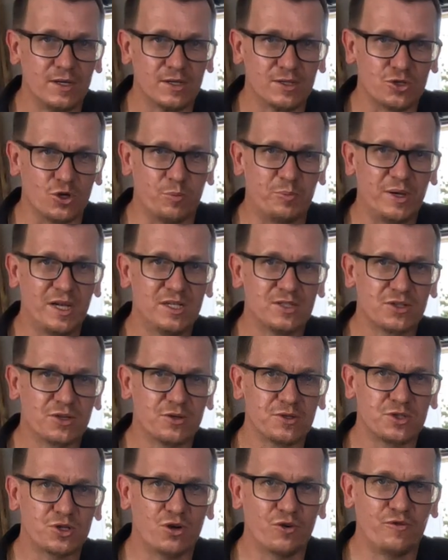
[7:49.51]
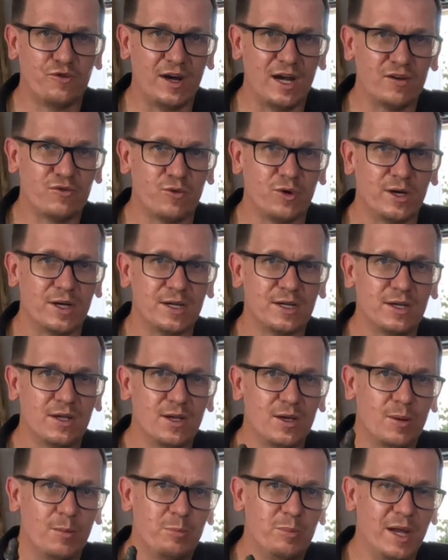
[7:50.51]
So P0051
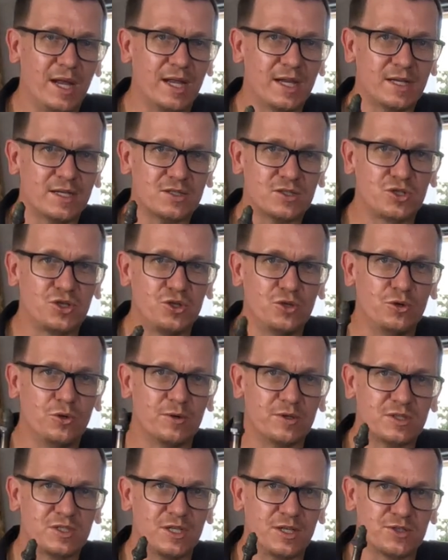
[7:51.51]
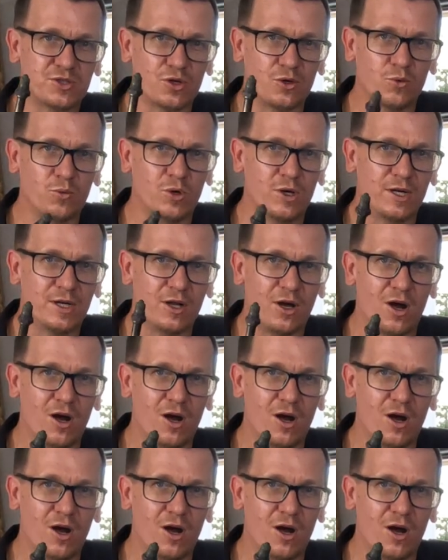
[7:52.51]
bank 2 sensor 1